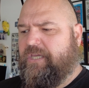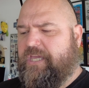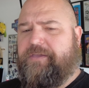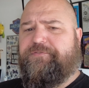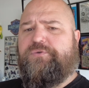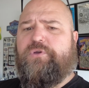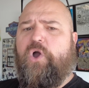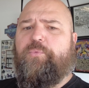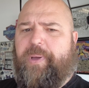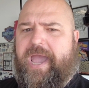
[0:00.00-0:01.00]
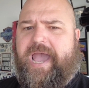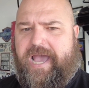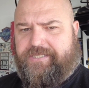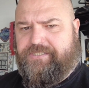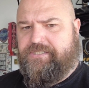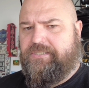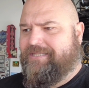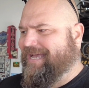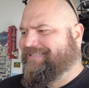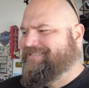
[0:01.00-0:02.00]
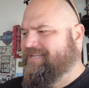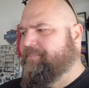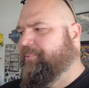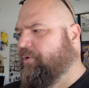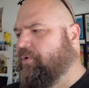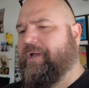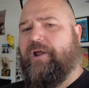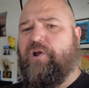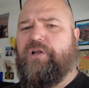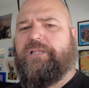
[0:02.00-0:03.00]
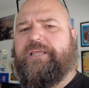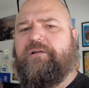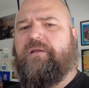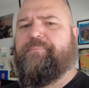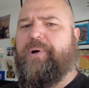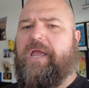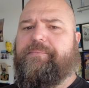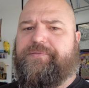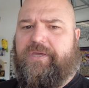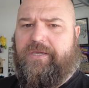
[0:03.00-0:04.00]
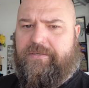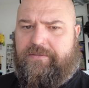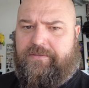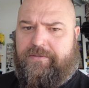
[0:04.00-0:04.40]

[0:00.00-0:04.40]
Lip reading: if you go past that simple air cleaner and pipe thing,